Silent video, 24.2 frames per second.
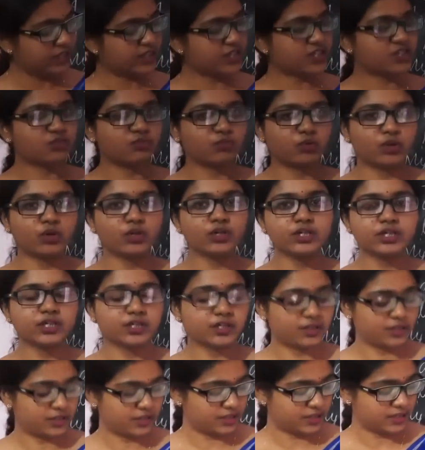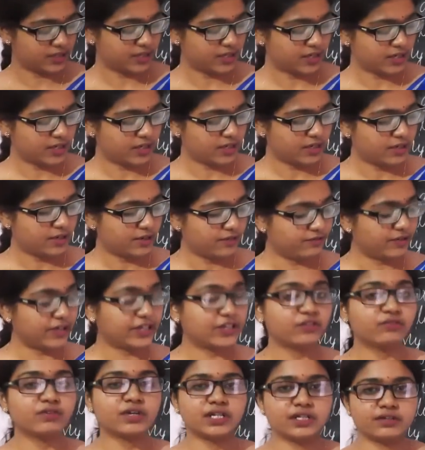this book. When you
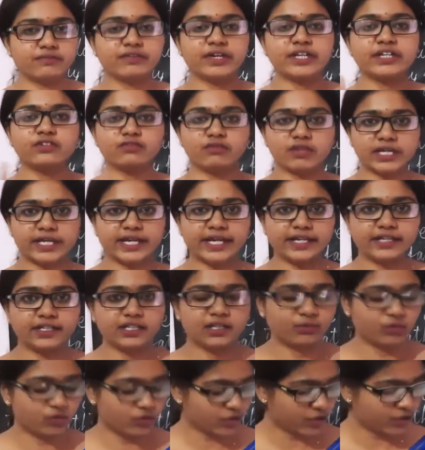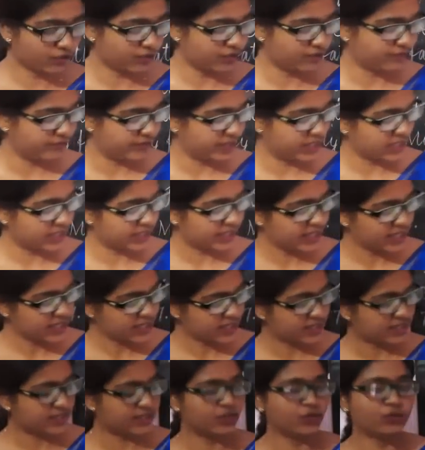will get the book, you will fill
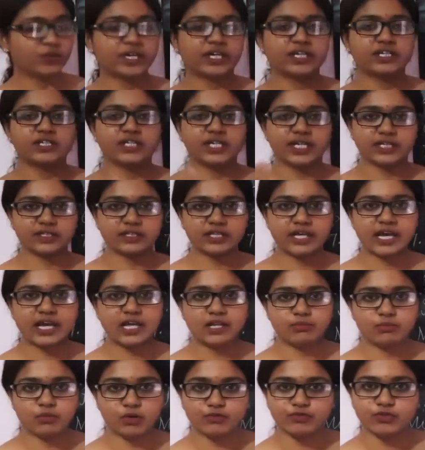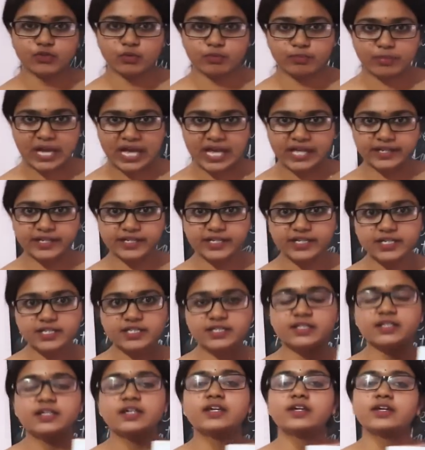this. You can take the help of your parents.
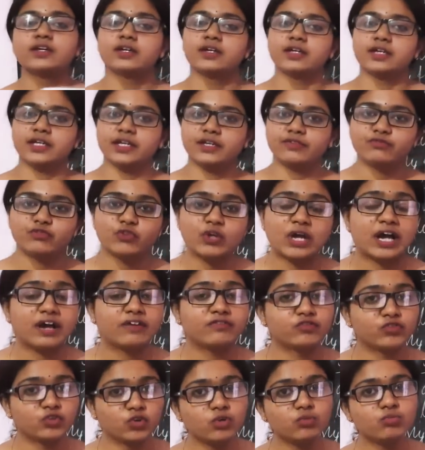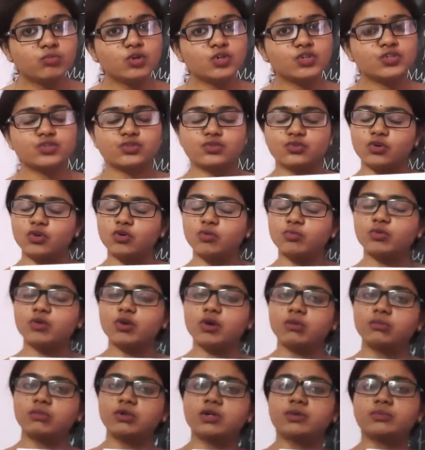If you have no books, no
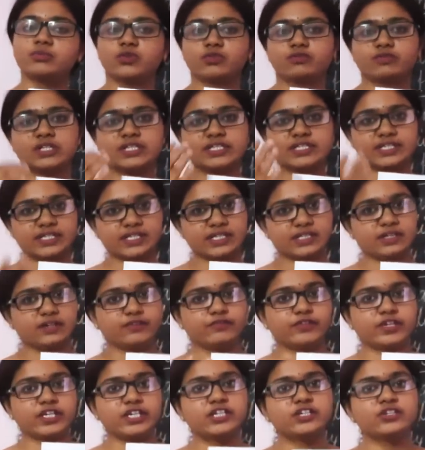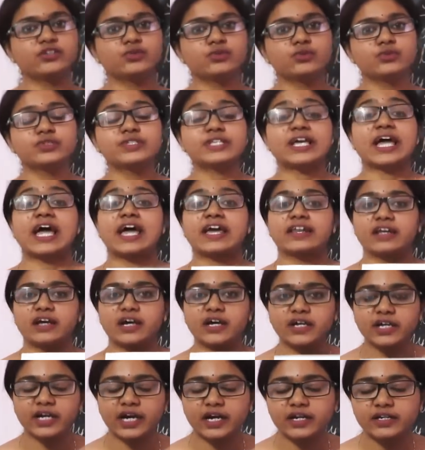problem. You will see the videos and
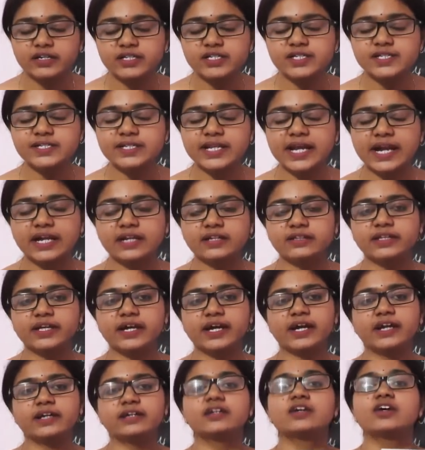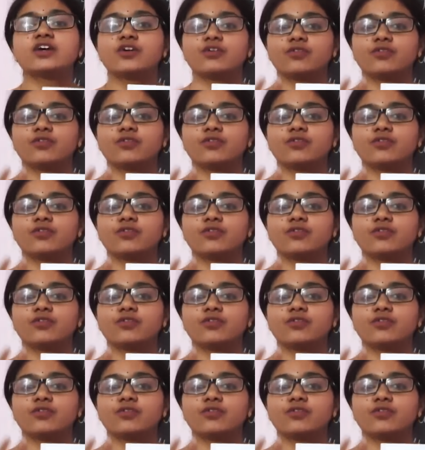understand that